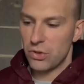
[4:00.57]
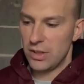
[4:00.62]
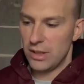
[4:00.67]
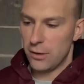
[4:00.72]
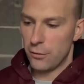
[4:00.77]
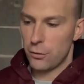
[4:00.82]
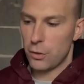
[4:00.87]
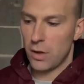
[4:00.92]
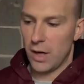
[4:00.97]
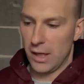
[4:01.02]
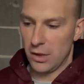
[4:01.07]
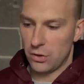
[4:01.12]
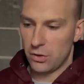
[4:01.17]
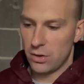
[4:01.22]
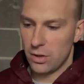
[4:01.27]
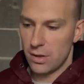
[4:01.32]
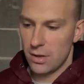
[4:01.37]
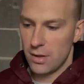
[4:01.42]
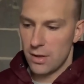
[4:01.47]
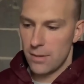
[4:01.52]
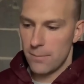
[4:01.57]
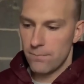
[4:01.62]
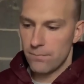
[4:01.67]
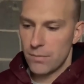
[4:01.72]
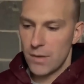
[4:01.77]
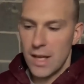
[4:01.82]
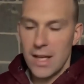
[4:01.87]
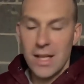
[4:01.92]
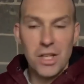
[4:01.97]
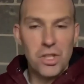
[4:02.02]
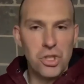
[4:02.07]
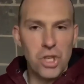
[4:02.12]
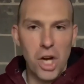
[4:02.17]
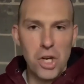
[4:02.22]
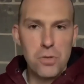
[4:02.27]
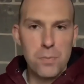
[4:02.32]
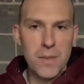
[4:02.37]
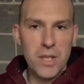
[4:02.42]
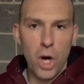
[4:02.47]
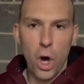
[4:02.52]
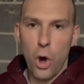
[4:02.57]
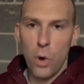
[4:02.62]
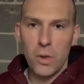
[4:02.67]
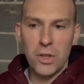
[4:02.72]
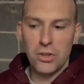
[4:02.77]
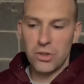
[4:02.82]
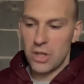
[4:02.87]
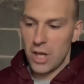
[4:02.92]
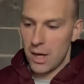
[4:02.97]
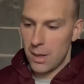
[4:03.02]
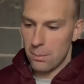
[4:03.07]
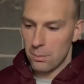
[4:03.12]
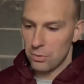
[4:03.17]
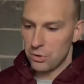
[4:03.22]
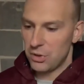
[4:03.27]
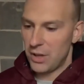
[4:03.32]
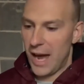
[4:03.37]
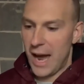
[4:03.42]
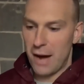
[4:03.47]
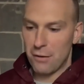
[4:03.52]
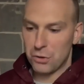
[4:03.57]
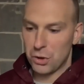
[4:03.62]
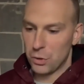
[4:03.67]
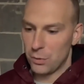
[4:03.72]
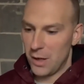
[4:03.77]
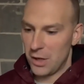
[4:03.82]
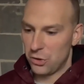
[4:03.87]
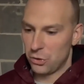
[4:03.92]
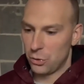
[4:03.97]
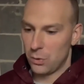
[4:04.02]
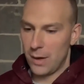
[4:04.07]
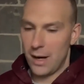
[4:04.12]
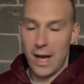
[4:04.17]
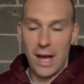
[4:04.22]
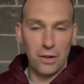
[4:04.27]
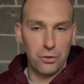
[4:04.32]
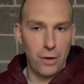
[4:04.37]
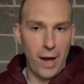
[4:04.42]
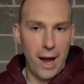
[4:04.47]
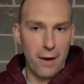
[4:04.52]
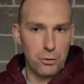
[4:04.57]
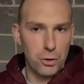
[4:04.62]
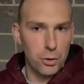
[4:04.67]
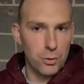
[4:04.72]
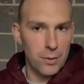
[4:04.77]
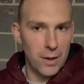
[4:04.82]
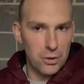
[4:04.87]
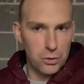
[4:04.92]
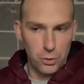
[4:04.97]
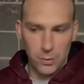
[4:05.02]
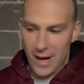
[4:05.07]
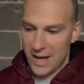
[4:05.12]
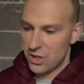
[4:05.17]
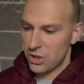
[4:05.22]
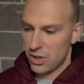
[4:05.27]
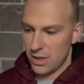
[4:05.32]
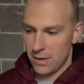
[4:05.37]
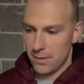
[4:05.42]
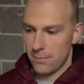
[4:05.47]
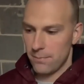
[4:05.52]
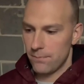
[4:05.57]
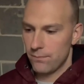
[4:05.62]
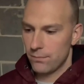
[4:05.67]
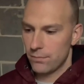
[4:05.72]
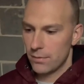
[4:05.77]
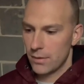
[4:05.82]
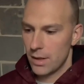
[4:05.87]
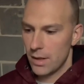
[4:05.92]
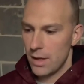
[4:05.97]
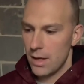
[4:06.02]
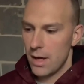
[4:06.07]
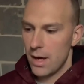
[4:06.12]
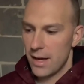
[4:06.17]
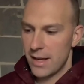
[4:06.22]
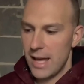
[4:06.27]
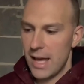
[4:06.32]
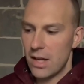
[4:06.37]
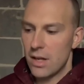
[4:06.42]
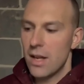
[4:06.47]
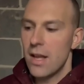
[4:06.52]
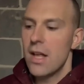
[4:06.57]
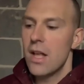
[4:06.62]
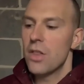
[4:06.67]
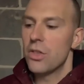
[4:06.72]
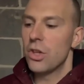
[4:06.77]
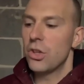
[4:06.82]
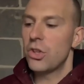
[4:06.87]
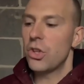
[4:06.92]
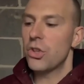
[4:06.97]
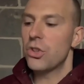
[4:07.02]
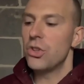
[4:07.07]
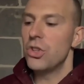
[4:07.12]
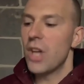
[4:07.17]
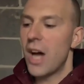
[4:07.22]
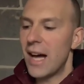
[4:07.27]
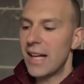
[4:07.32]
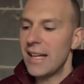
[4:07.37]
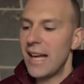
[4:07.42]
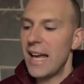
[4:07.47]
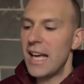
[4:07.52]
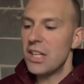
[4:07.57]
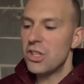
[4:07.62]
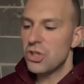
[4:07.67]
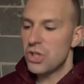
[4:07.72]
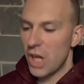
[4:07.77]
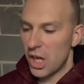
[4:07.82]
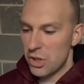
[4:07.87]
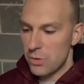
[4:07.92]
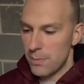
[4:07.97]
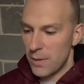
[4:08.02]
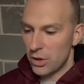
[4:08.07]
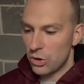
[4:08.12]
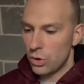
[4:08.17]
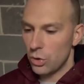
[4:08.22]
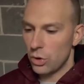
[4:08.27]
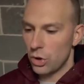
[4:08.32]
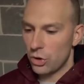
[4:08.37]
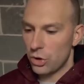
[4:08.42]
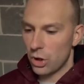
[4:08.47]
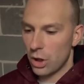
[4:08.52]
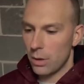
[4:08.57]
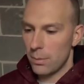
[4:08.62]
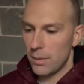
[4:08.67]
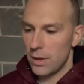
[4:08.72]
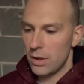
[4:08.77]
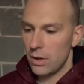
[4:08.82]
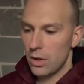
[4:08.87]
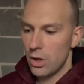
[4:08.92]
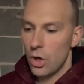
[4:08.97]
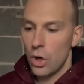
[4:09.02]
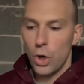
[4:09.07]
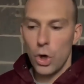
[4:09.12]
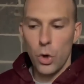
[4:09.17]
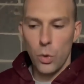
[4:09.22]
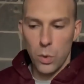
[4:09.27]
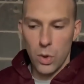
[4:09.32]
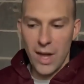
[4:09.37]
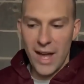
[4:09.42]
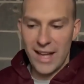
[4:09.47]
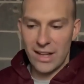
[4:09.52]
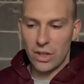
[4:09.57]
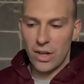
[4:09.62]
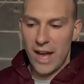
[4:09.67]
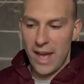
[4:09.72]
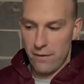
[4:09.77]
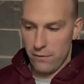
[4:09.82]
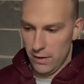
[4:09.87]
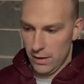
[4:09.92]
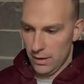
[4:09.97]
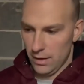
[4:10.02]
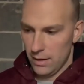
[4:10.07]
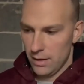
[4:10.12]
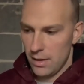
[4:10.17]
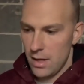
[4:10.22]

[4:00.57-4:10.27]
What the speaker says: seat of Christ. Judgment always comes after resurrection. Again, this is not a judgment to determine who will enter heaven.